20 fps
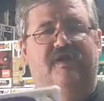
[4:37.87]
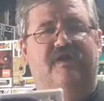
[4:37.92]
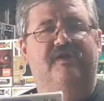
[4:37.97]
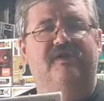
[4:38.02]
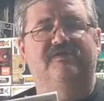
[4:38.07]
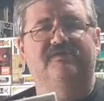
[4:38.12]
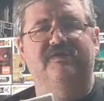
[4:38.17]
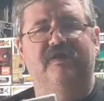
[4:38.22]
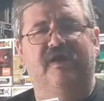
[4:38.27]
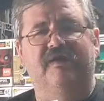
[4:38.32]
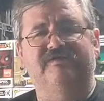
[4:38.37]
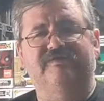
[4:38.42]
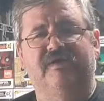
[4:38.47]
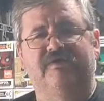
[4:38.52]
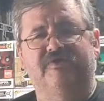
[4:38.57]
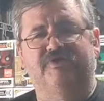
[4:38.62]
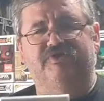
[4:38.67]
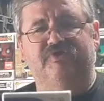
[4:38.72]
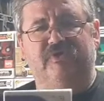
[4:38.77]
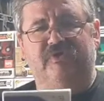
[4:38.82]
and it does
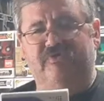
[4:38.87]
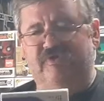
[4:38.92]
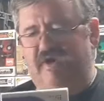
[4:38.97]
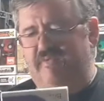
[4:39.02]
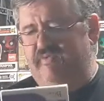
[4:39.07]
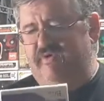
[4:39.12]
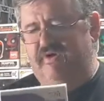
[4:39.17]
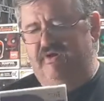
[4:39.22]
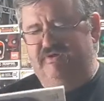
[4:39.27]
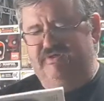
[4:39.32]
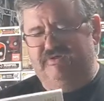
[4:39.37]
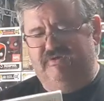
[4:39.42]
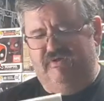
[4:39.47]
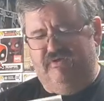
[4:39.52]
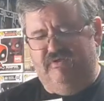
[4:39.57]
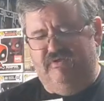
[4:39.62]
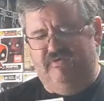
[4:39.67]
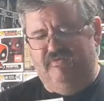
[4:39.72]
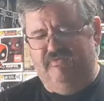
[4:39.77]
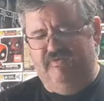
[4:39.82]
have the shrink wrap on it
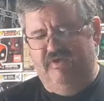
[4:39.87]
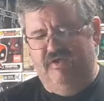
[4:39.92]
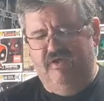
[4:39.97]
still.